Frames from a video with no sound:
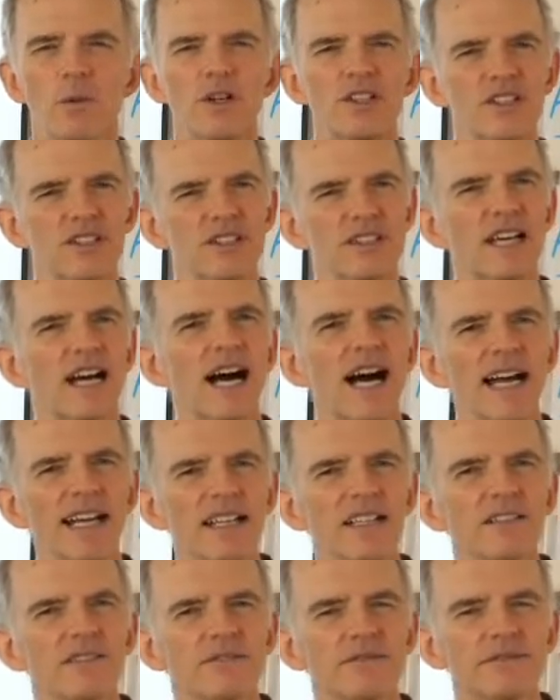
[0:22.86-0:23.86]
which is
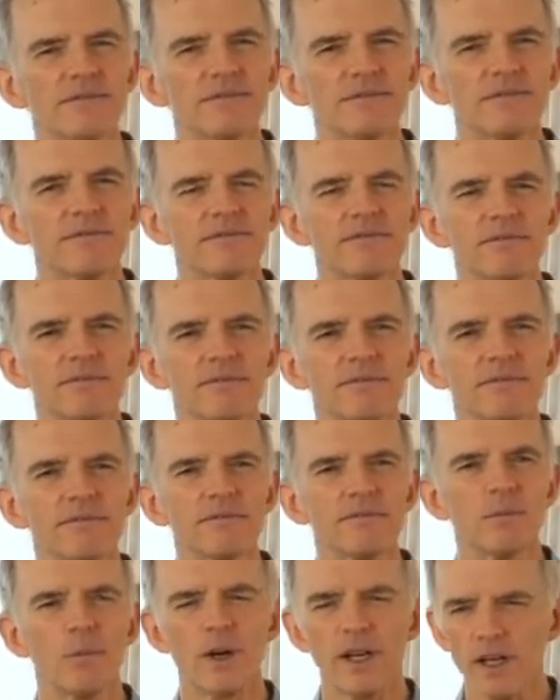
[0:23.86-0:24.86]
kind of
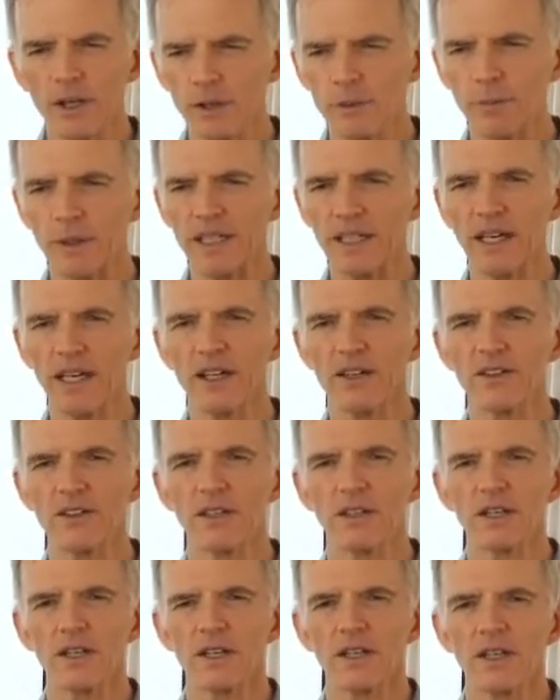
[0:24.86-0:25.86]
weird
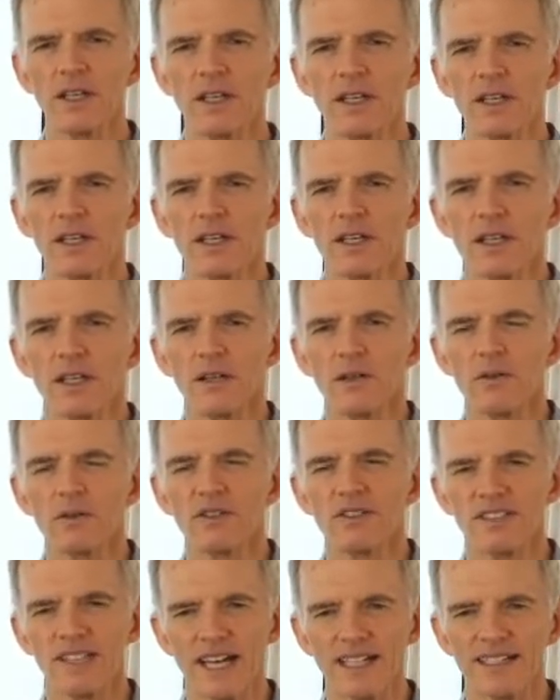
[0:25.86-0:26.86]
because
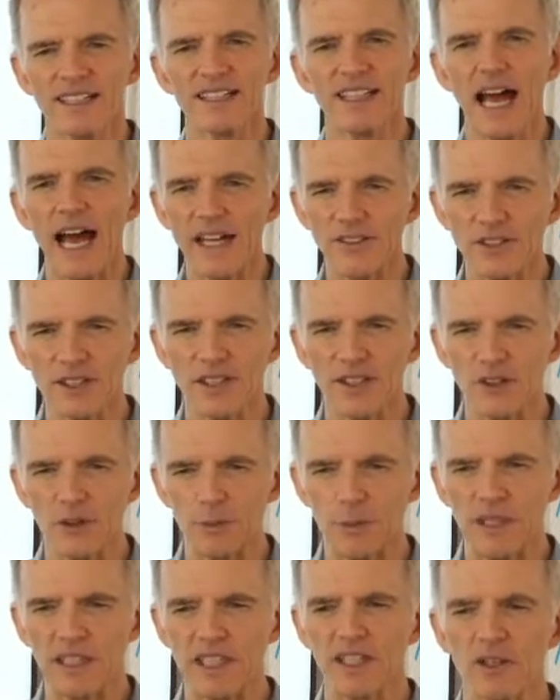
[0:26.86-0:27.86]
technologically
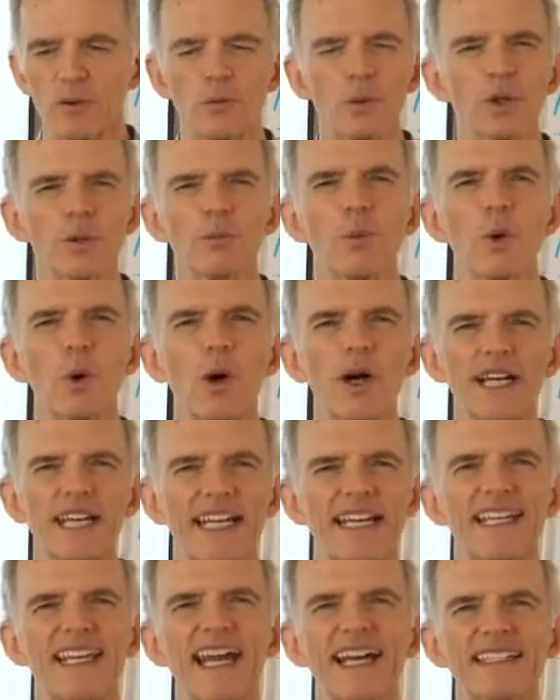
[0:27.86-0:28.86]
speaking, we're more
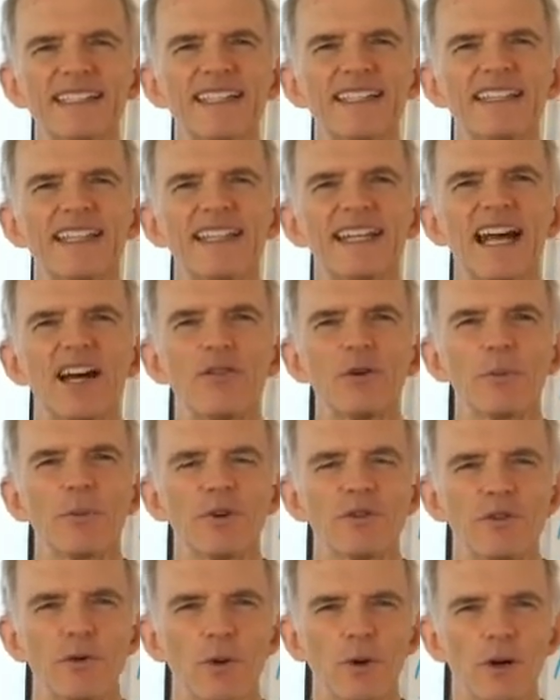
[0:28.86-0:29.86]
connected than ever
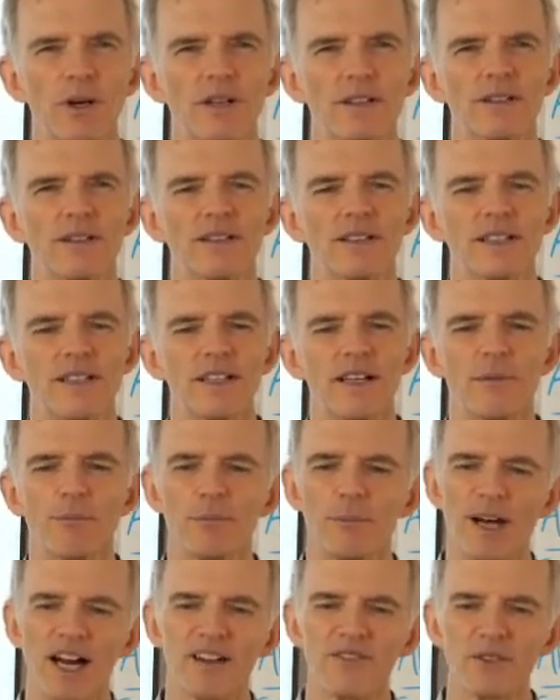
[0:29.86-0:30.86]
before.
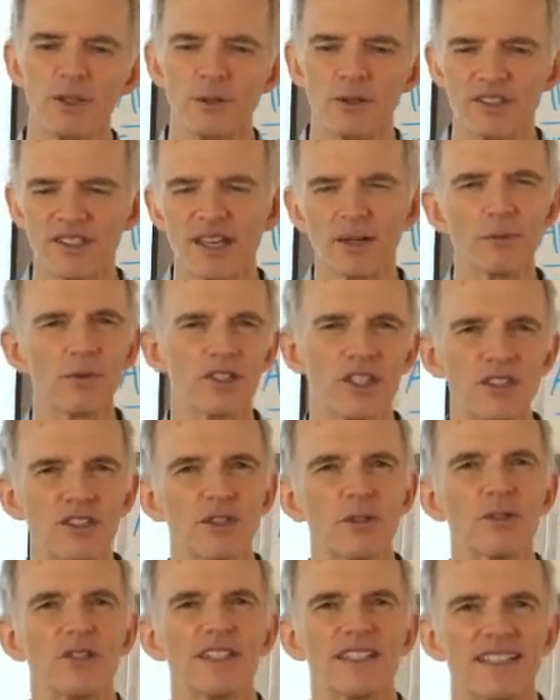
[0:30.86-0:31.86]
My view is that we're
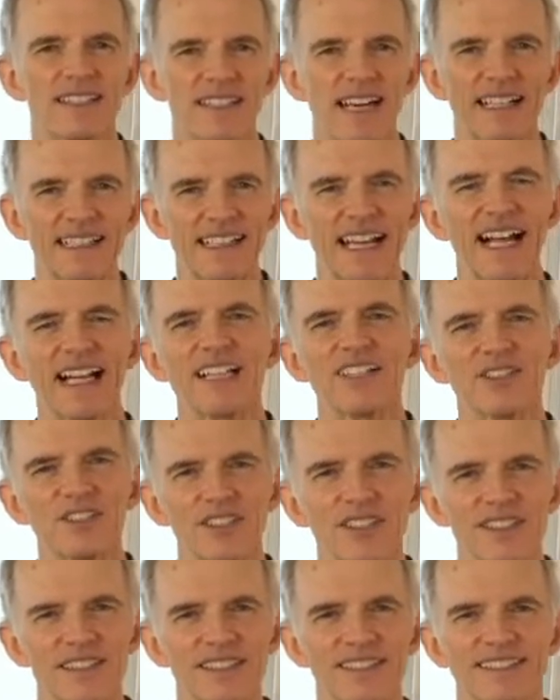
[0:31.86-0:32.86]
just using the
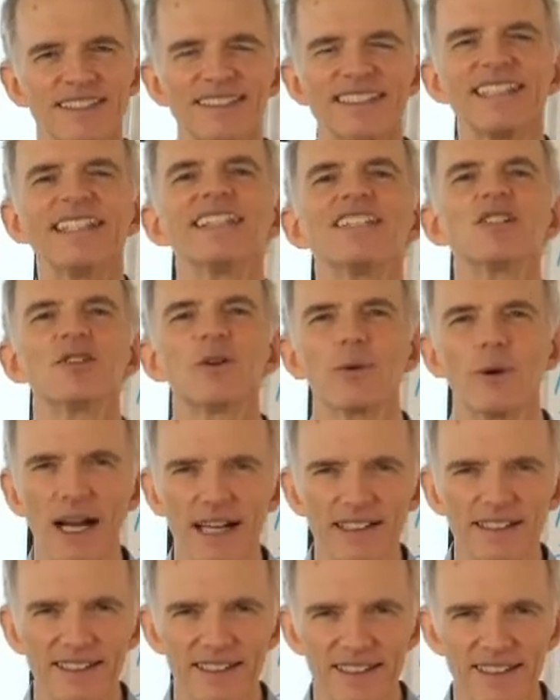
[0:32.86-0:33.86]
technologies
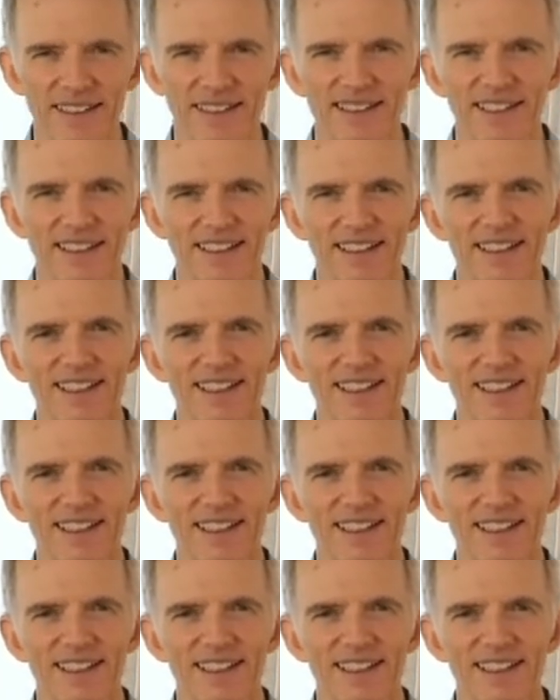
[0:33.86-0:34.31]
incorrectly.